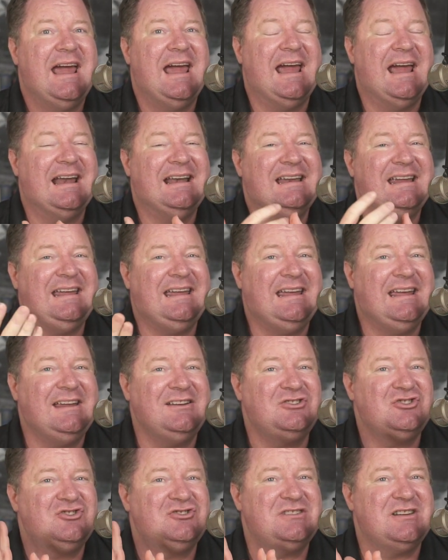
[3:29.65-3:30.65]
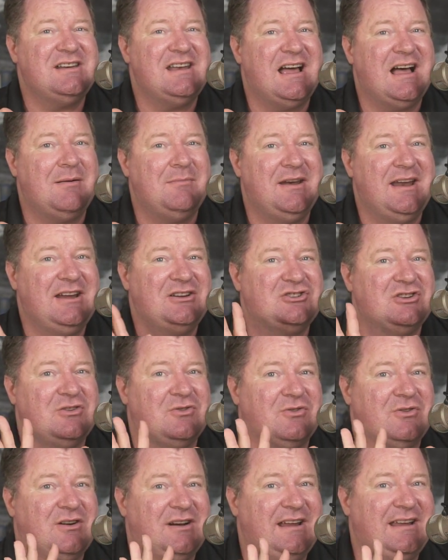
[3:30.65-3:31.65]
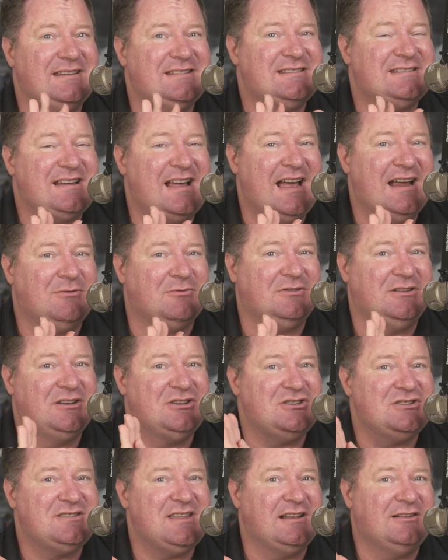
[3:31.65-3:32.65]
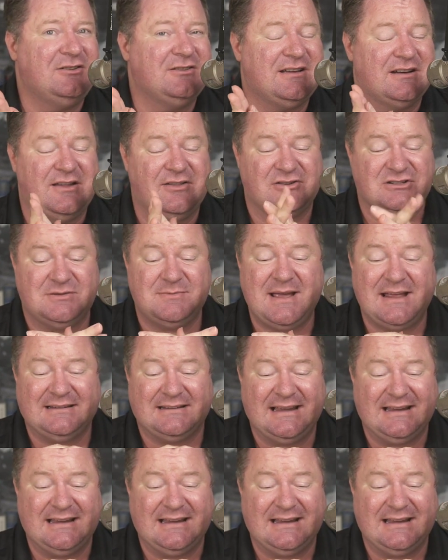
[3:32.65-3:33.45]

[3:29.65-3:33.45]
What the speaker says: And each denomination or inside religions, they look at others bad.